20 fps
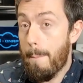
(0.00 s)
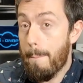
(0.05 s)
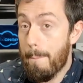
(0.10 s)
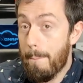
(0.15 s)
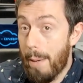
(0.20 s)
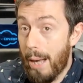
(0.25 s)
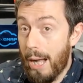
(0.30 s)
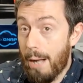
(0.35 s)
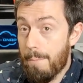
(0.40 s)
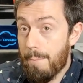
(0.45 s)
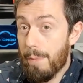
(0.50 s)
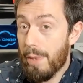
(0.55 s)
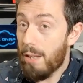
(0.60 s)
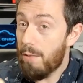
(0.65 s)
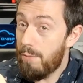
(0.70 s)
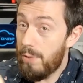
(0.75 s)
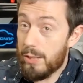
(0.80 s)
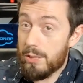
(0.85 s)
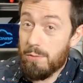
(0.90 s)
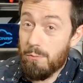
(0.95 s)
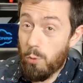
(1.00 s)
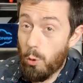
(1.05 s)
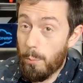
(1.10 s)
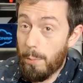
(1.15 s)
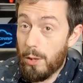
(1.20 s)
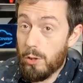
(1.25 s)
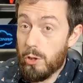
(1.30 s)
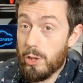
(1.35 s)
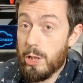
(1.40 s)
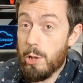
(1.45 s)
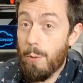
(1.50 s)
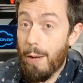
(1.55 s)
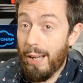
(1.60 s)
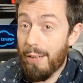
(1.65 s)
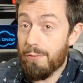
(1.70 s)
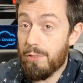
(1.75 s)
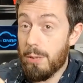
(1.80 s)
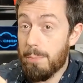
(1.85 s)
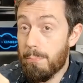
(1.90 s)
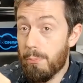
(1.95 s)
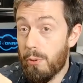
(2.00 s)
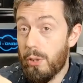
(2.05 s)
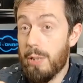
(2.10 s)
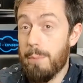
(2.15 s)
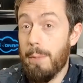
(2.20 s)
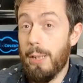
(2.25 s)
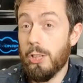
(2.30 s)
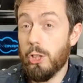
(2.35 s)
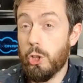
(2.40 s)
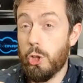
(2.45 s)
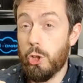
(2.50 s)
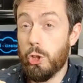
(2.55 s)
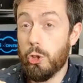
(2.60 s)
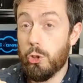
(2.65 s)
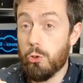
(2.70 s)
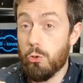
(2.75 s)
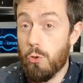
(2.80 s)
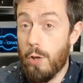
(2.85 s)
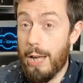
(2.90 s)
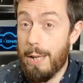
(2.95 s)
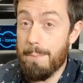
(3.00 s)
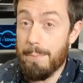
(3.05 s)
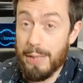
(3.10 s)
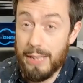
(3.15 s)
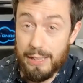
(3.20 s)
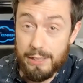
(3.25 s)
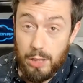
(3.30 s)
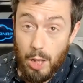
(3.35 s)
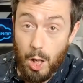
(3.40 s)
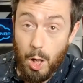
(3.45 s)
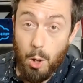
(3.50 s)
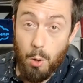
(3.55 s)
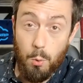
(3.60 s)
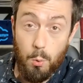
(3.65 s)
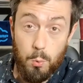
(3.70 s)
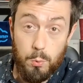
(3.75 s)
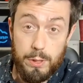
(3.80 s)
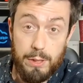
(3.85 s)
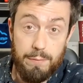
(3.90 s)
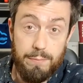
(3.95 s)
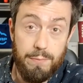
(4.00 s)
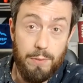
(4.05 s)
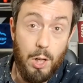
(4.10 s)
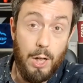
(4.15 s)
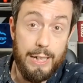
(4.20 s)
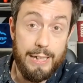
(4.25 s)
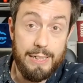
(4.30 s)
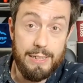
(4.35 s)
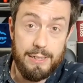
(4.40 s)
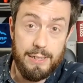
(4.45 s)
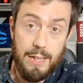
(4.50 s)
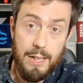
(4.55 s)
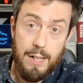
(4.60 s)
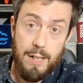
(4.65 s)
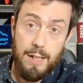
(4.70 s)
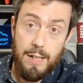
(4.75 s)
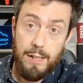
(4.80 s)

But first and foremost, you have to pretty much strip this whole device